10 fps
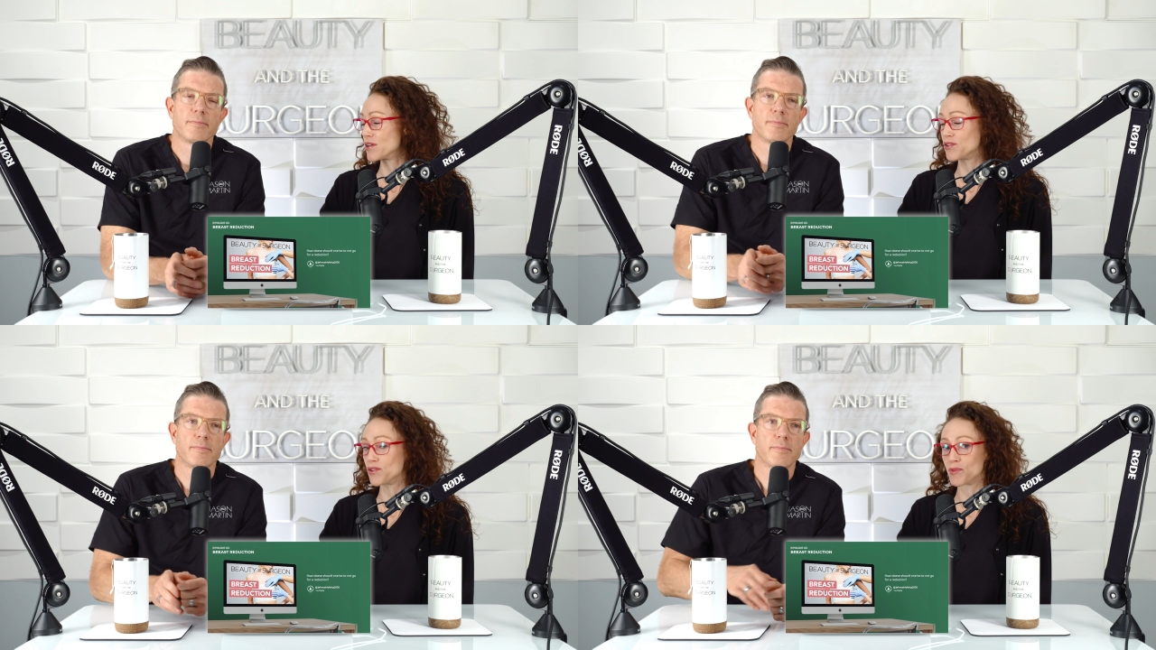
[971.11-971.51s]

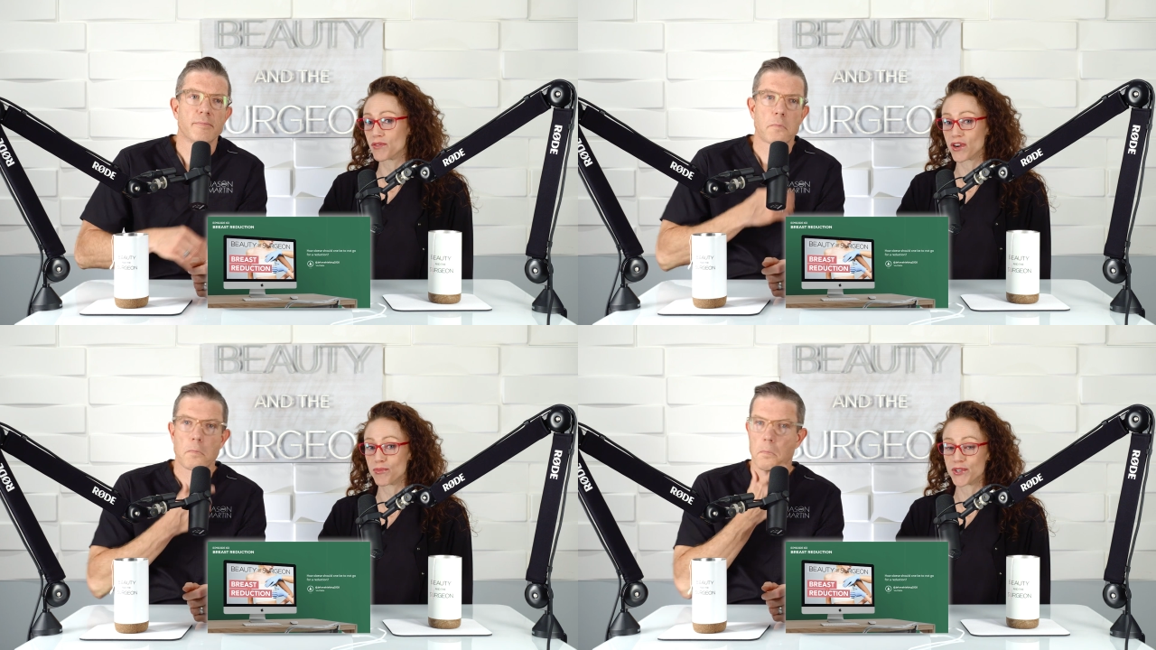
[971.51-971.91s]
Speaker 1: Now, you could be
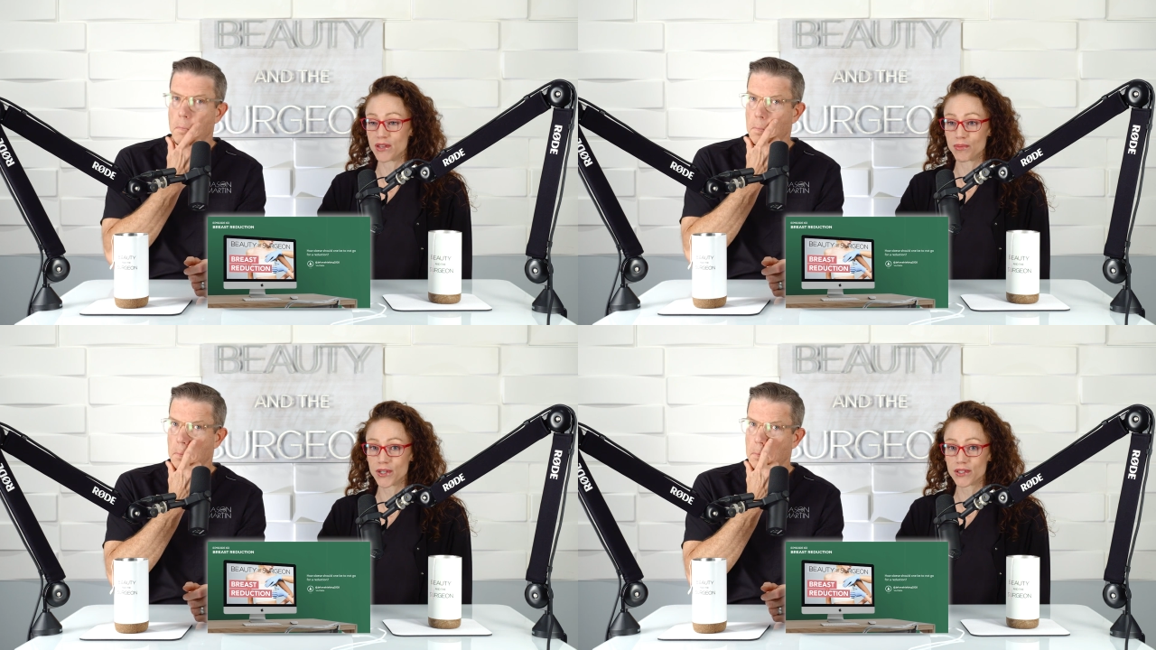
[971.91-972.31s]
a very
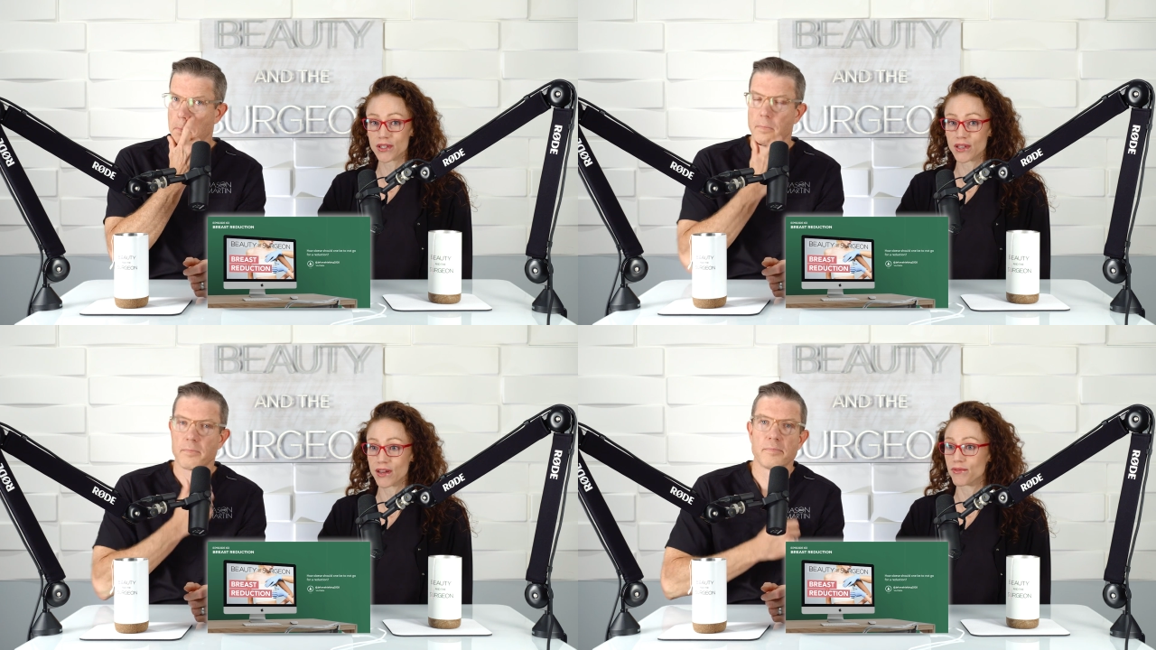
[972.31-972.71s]
petite
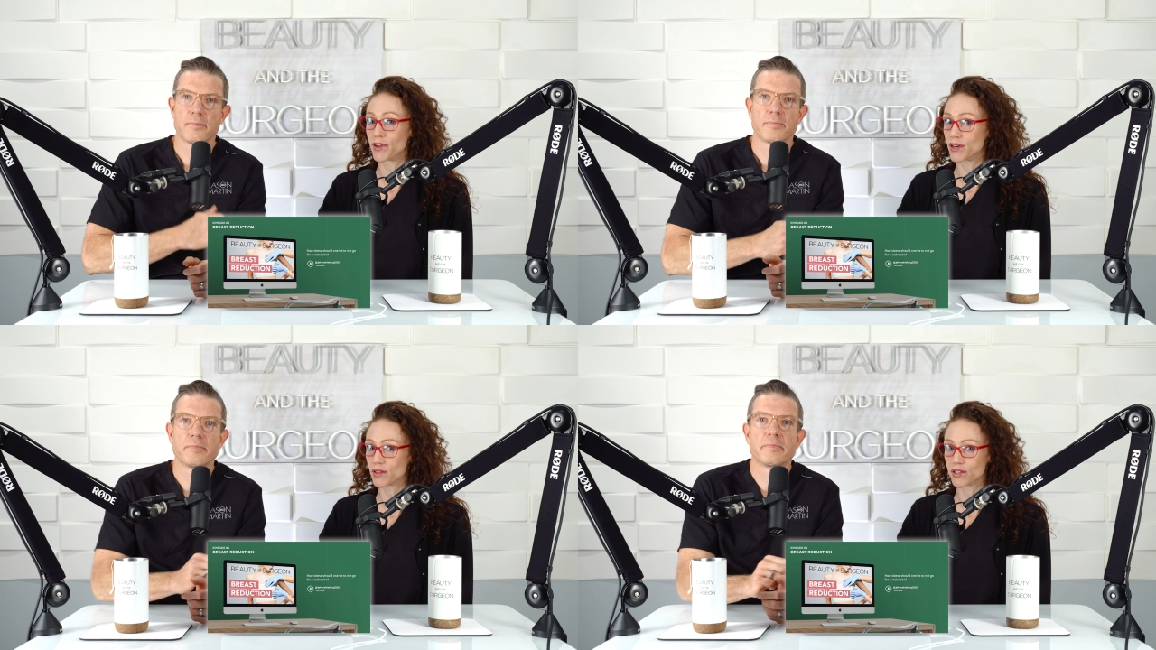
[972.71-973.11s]
person, have
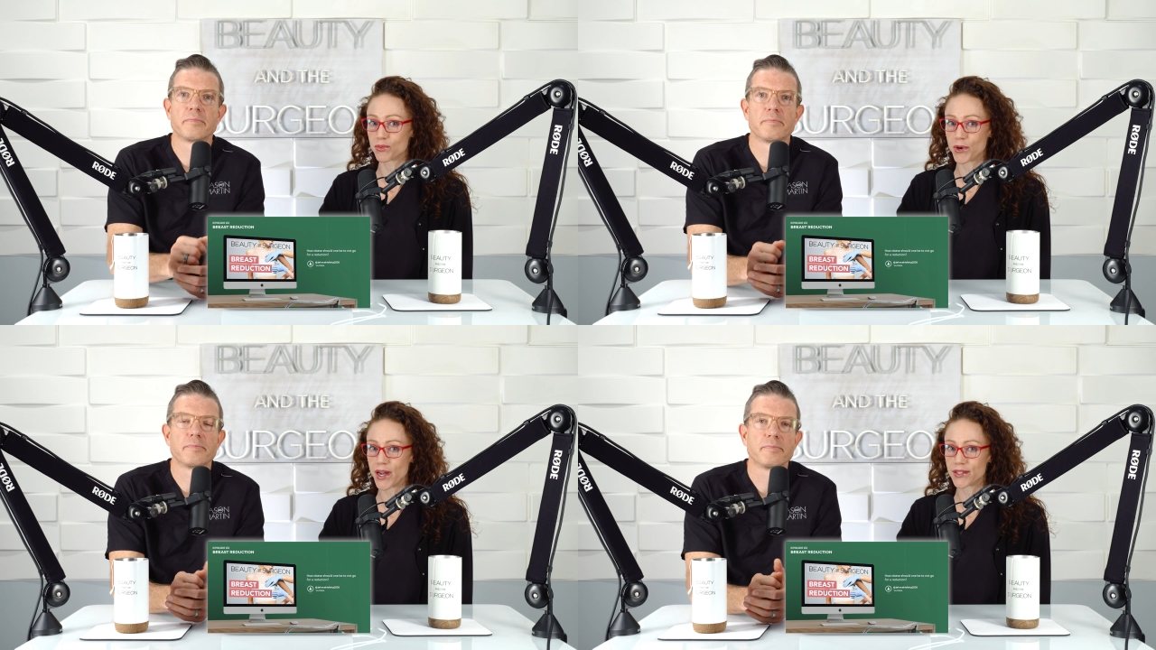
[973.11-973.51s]
very
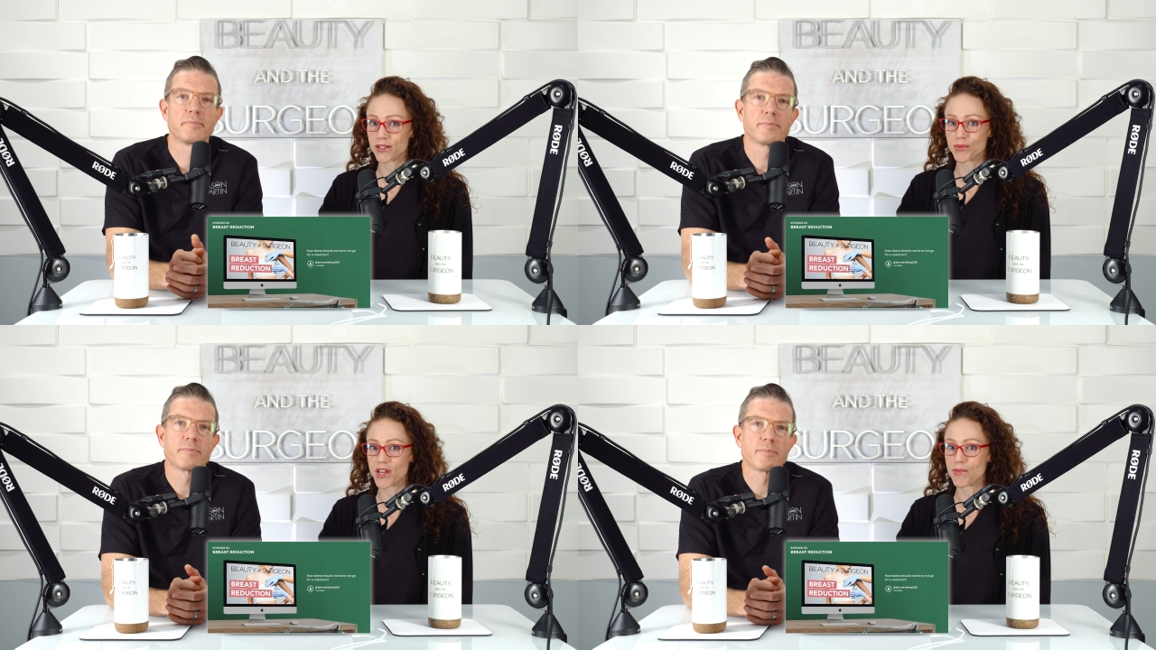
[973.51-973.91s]
large
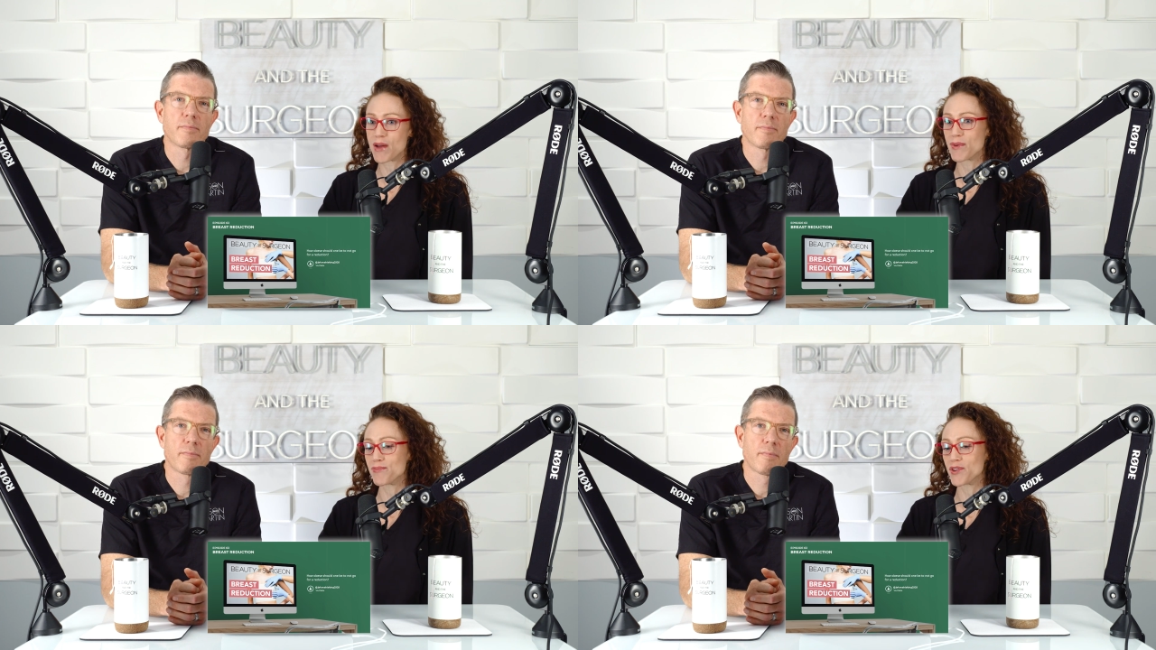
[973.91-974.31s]
breasts. Your
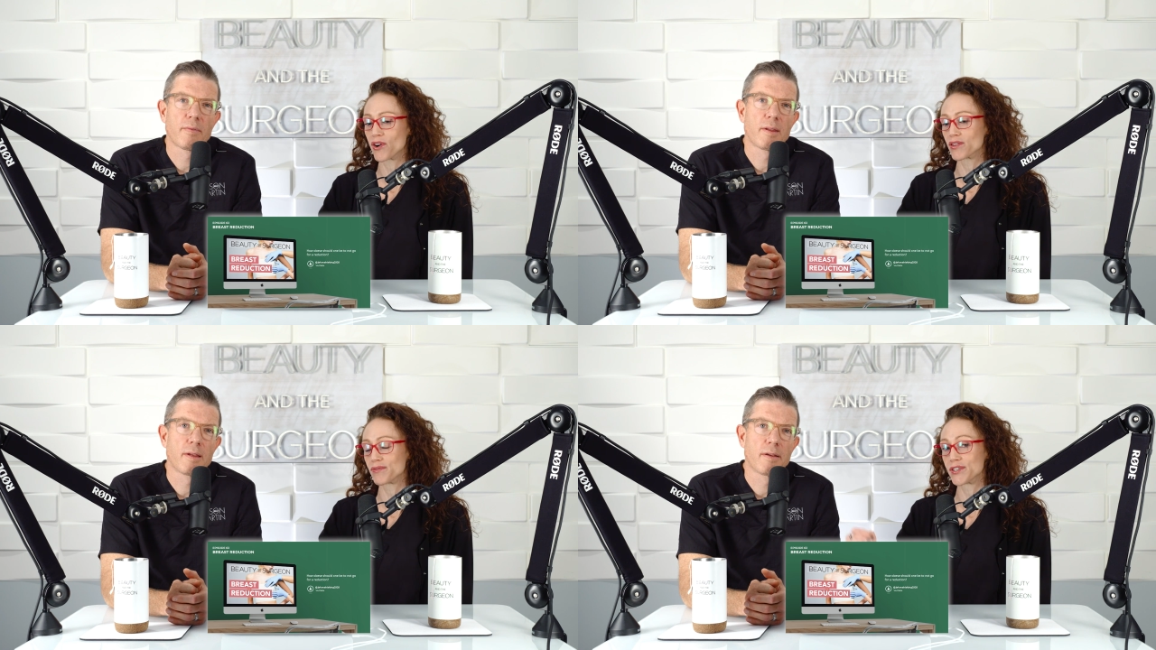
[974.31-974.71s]
BMI might be
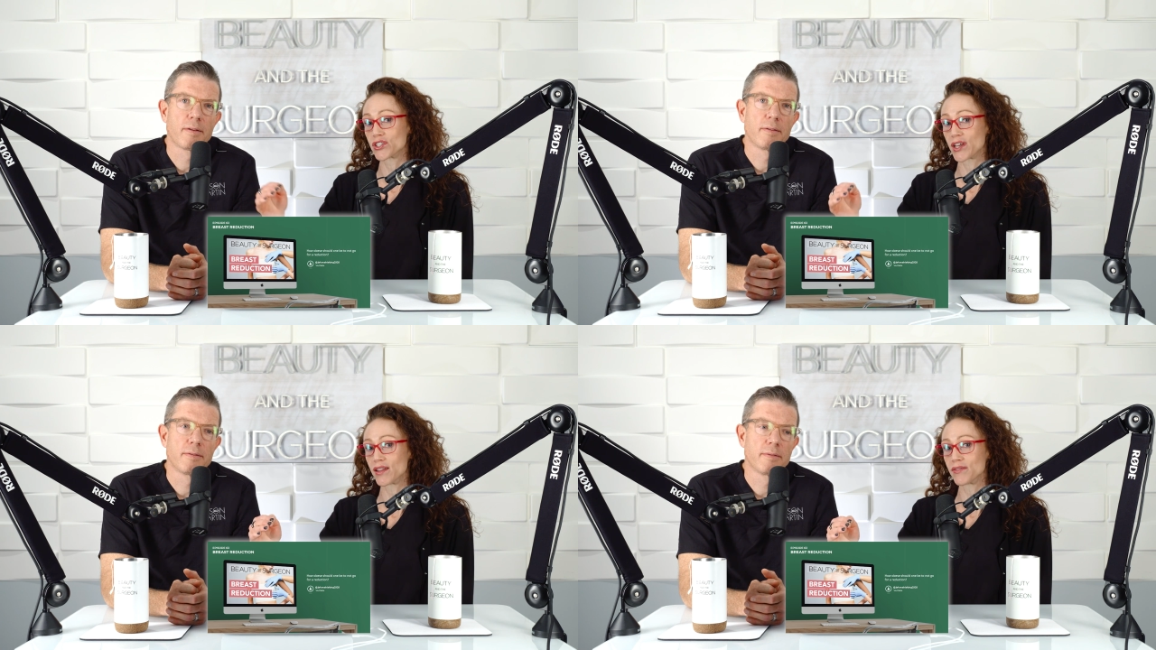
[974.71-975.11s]

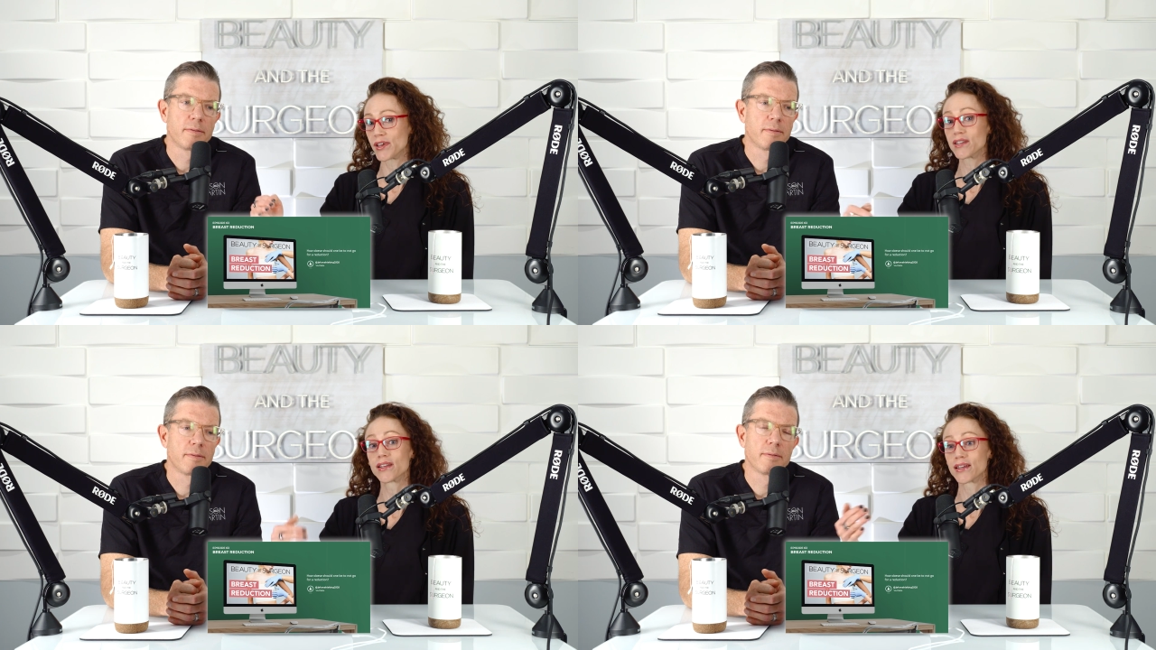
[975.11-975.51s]
artificially
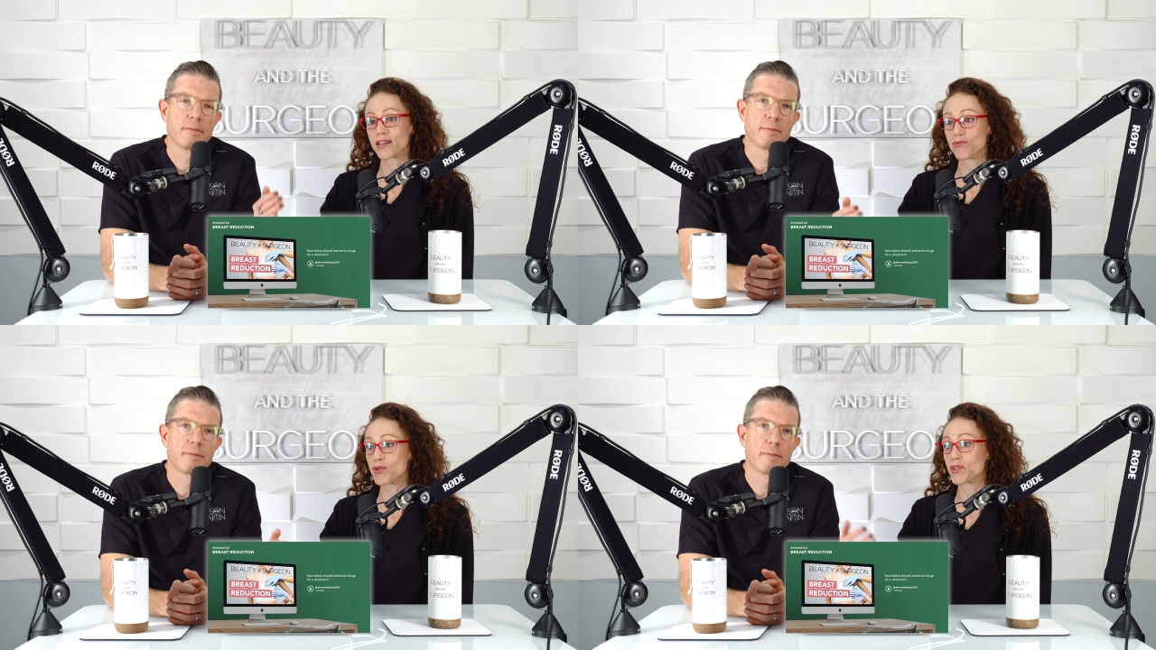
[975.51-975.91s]
elevated, like
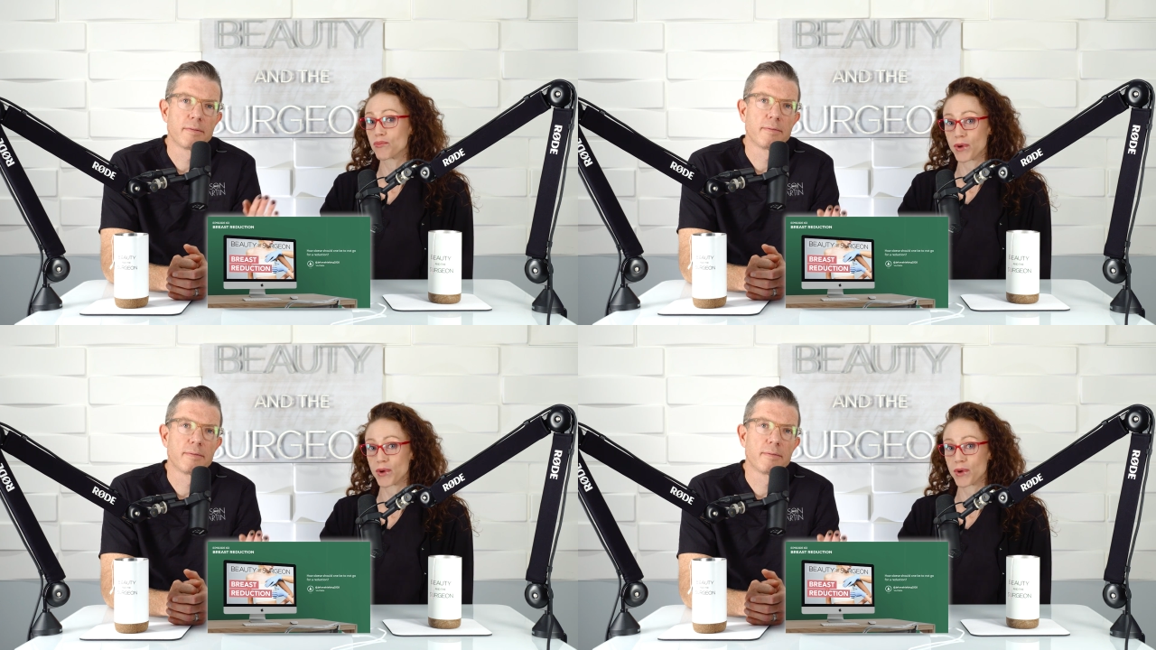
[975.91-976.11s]
it can be with like